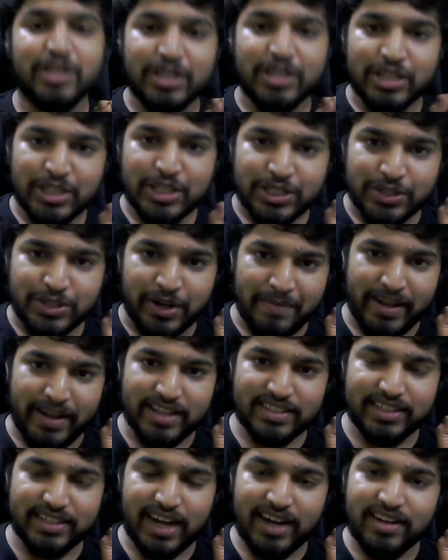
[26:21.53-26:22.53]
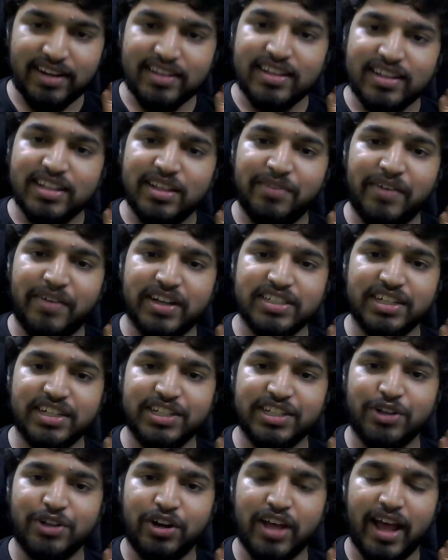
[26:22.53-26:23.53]
So it means that the function is
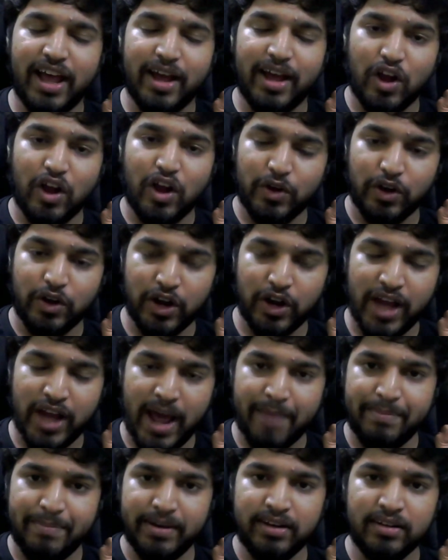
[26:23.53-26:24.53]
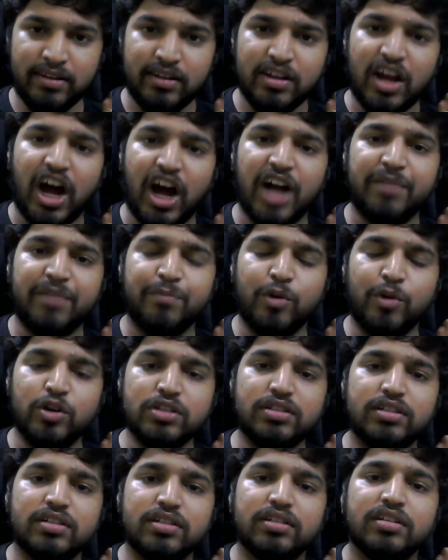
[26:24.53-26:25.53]
going to happen at
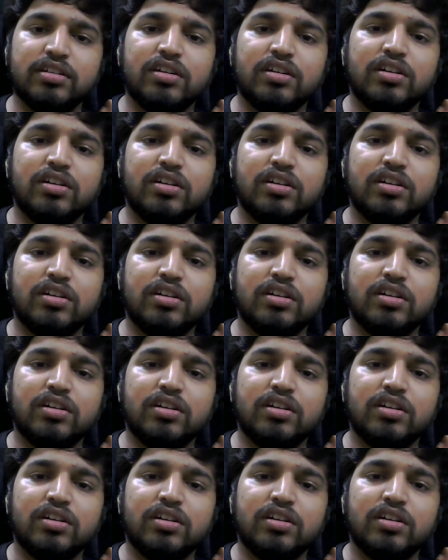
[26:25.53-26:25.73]
most